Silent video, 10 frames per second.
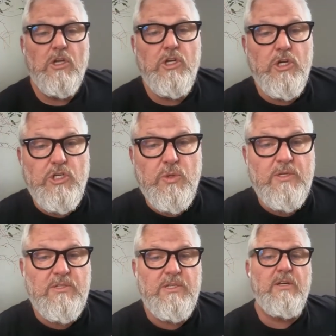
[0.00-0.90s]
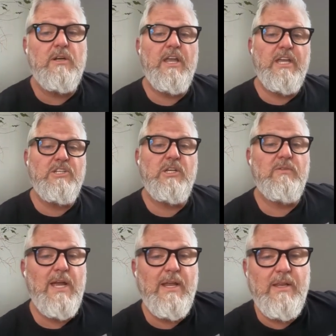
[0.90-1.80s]
could you consider hedging,
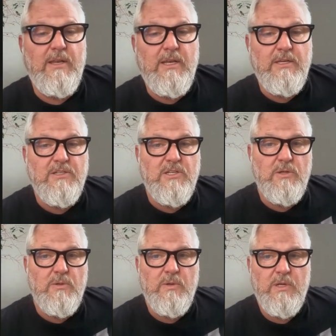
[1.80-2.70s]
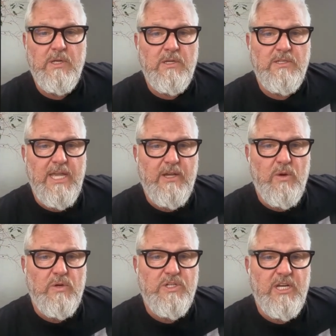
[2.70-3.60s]
right? It needs to take
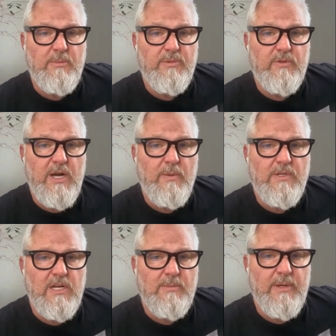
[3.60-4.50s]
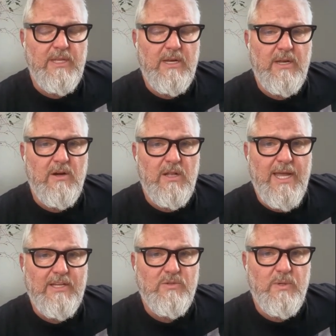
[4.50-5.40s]
ownership, right? We talked about that in our
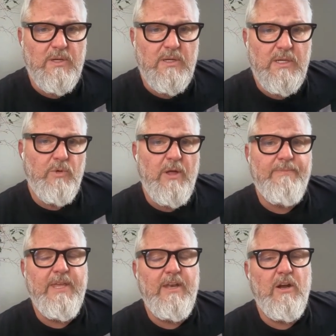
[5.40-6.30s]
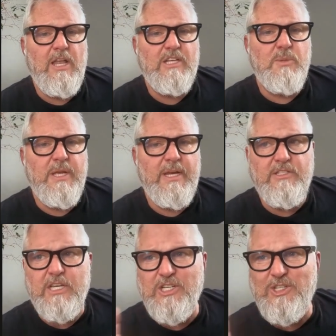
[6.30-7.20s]
last one. Well, in our last planning
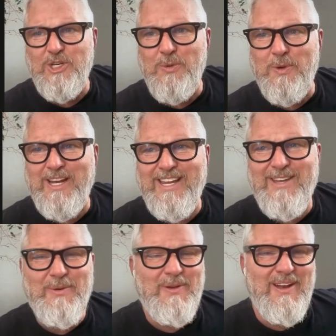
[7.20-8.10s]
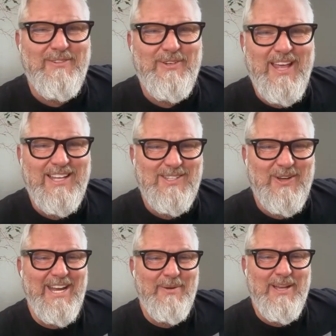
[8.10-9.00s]
session, so you weren't there for that.
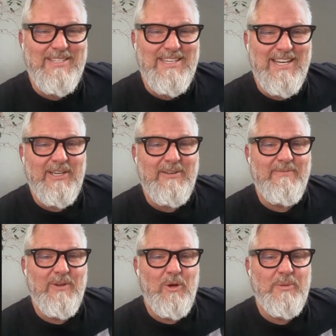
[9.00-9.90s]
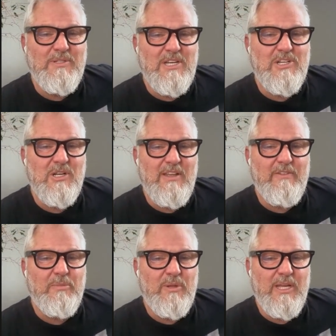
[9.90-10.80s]
Anyways, good. Open session
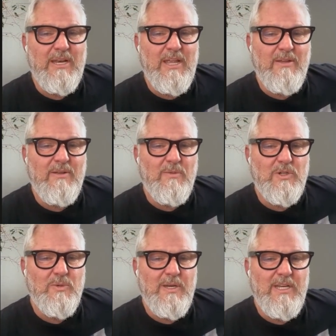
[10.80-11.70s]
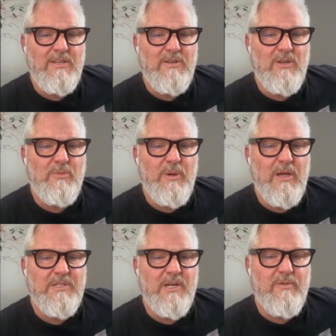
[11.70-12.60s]
11 planning, which we need to do.
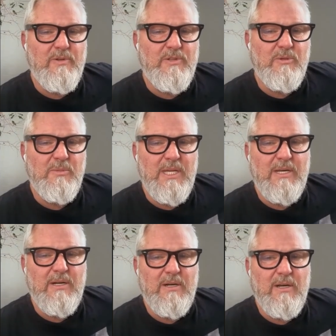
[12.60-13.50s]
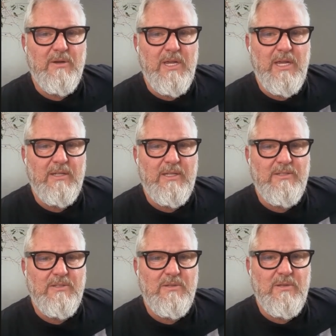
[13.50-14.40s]
Pause here and resume later. Okay,
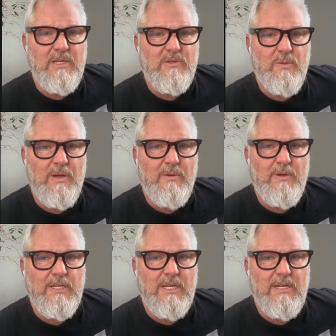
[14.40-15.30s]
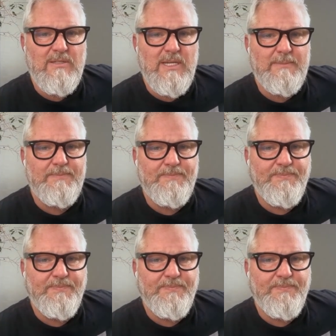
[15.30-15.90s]
let's do this. What did it say?